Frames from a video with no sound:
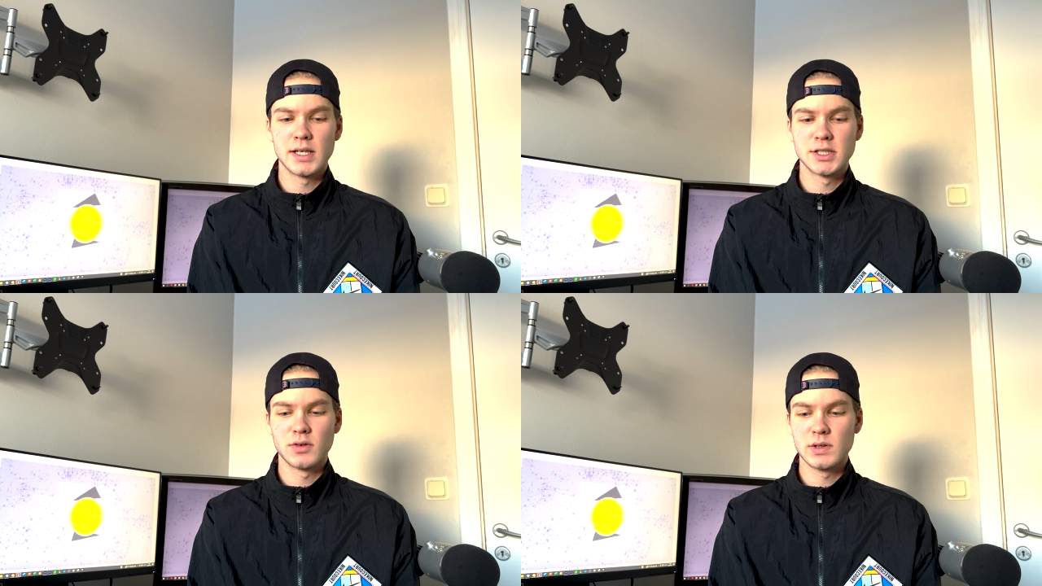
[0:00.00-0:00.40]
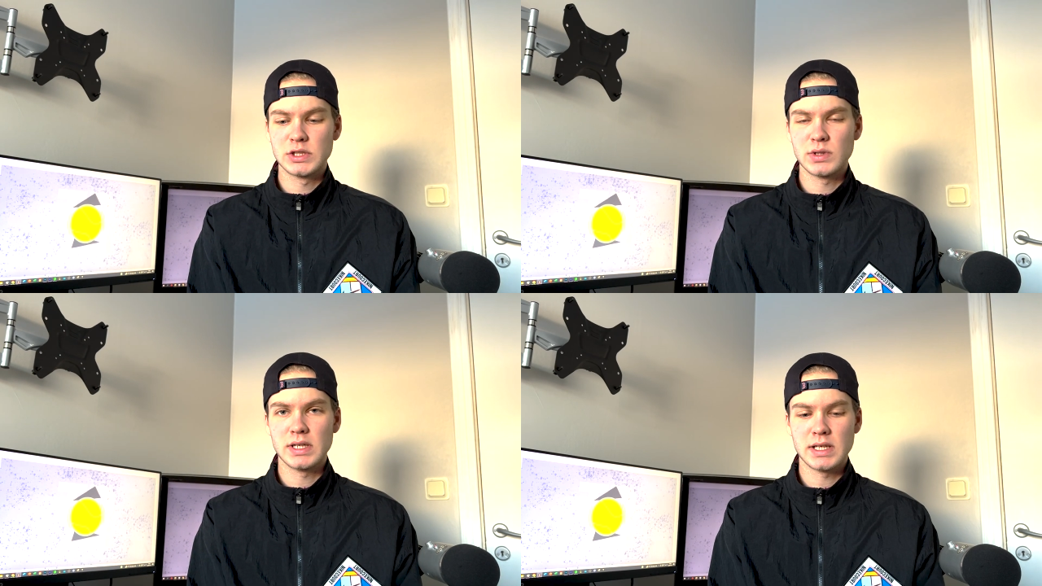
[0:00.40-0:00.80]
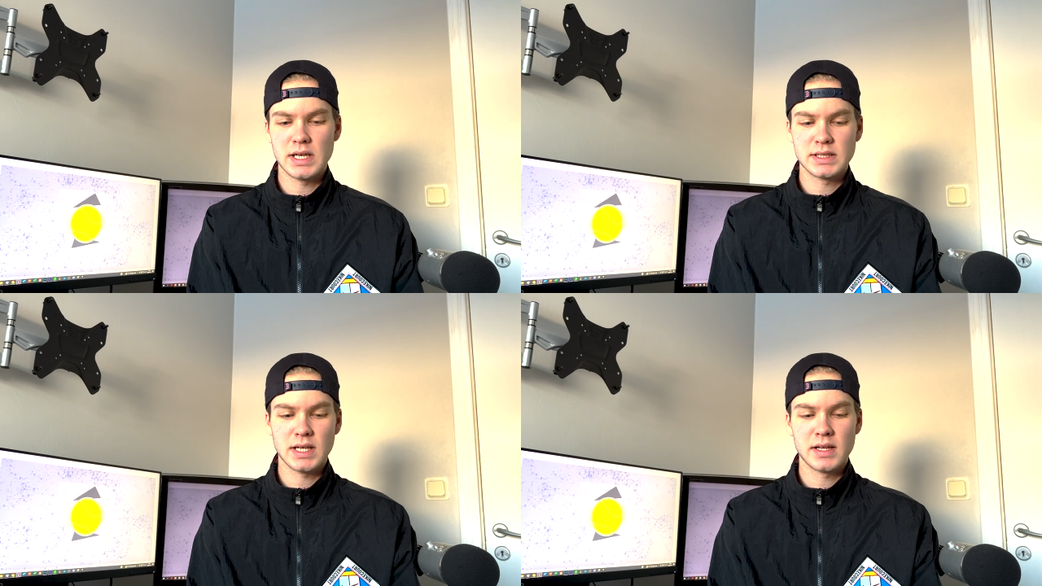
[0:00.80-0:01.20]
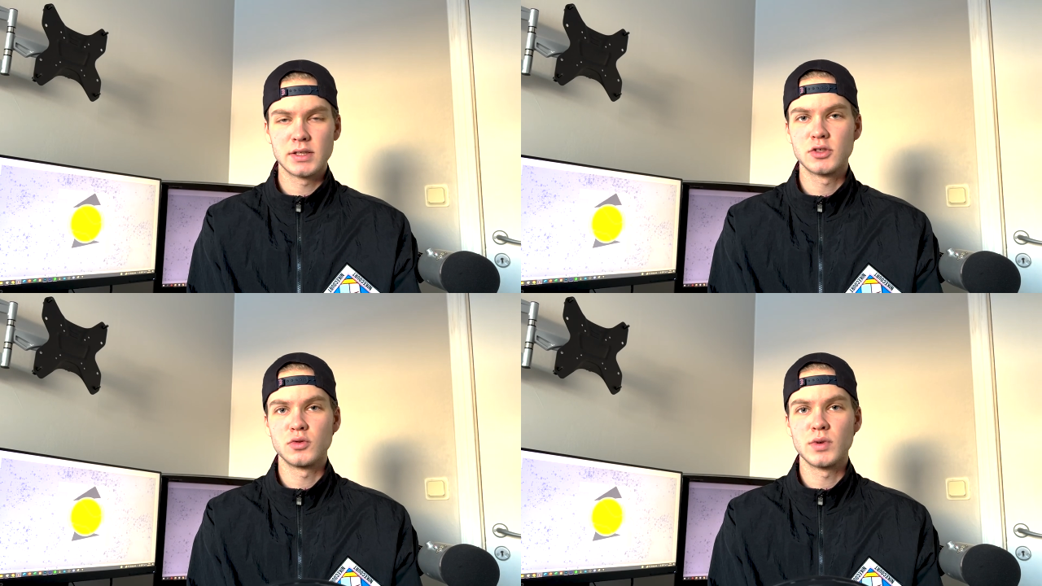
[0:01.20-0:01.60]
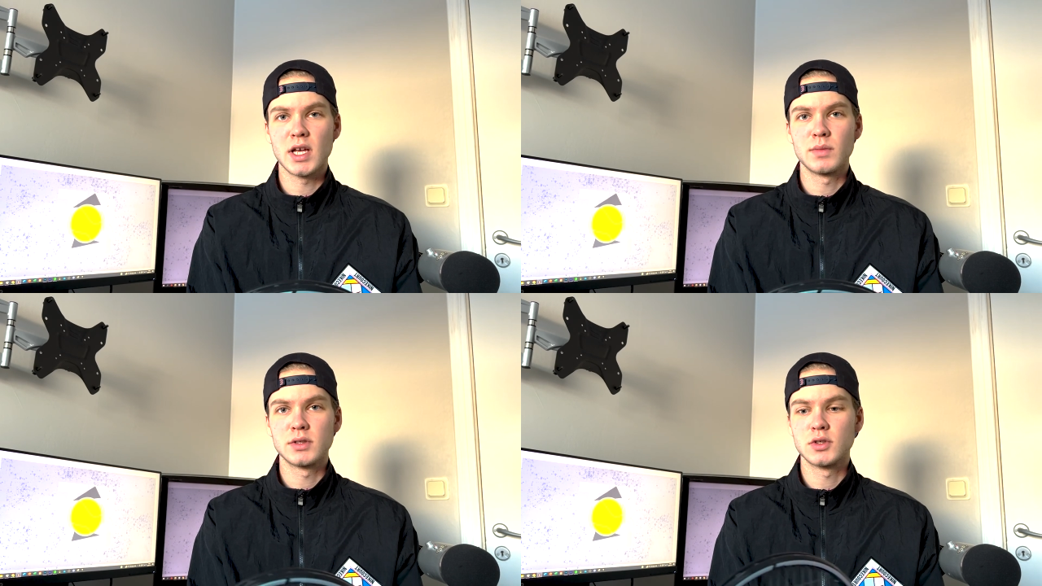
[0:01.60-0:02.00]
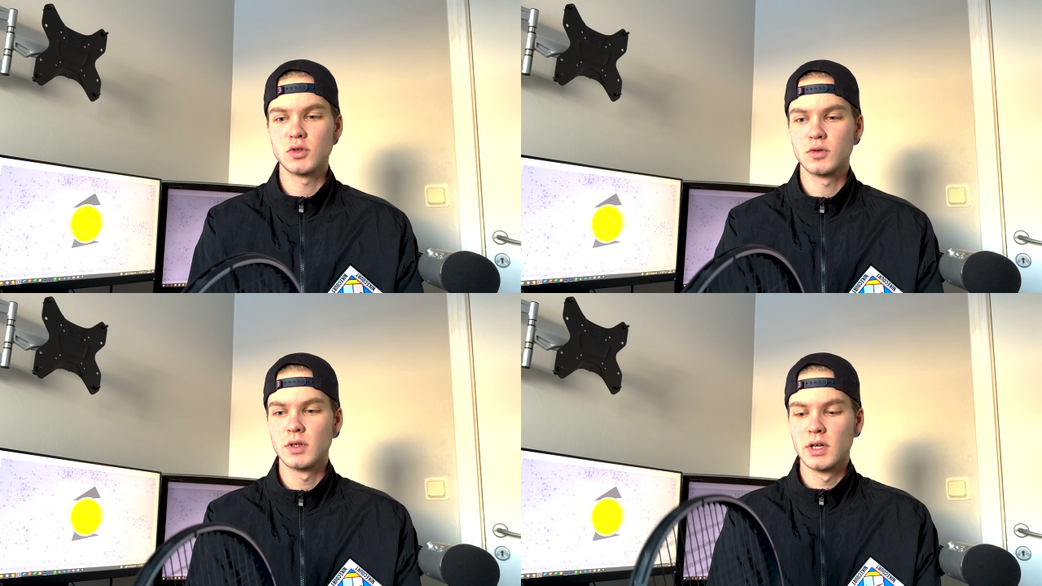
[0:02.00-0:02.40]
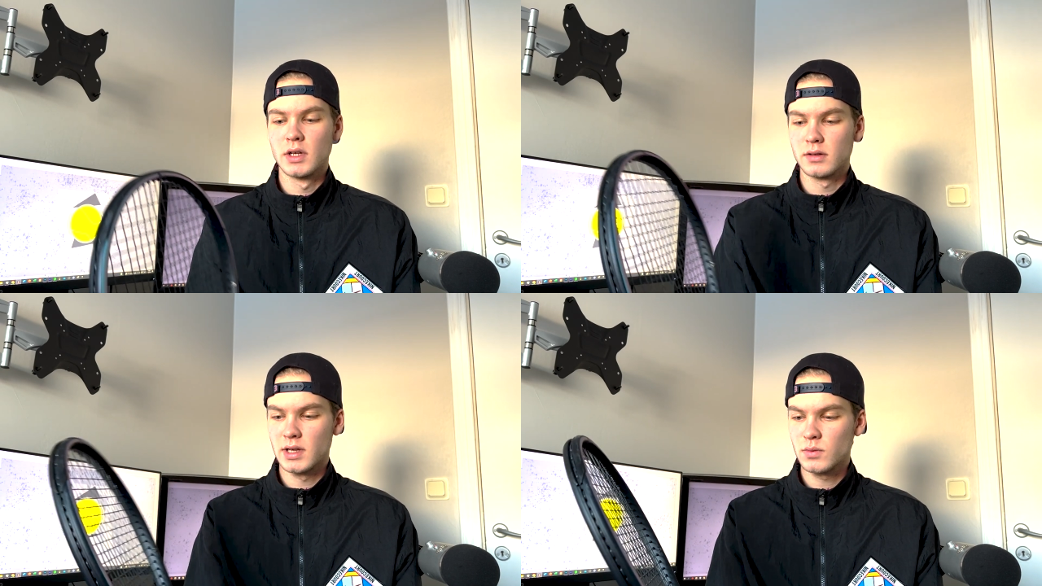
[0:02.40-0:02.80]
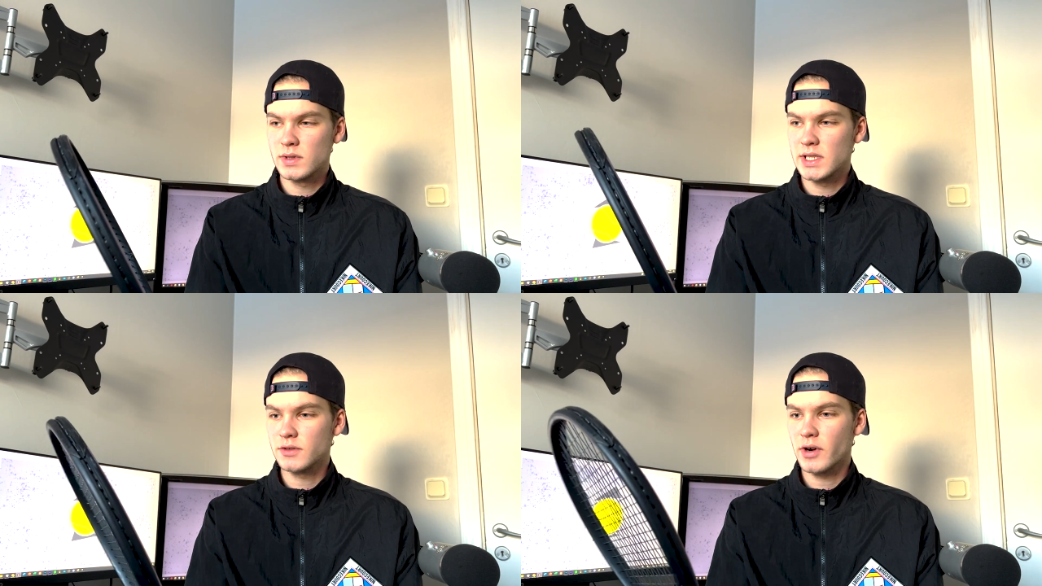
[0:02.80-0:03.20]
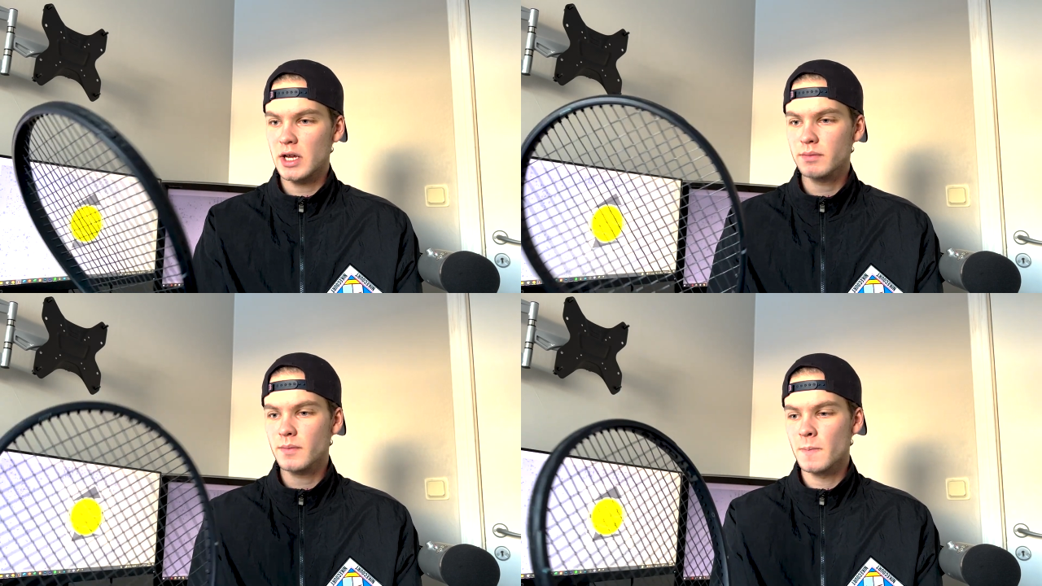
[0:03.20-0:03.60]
so I was really excited to be able to hit with this frame.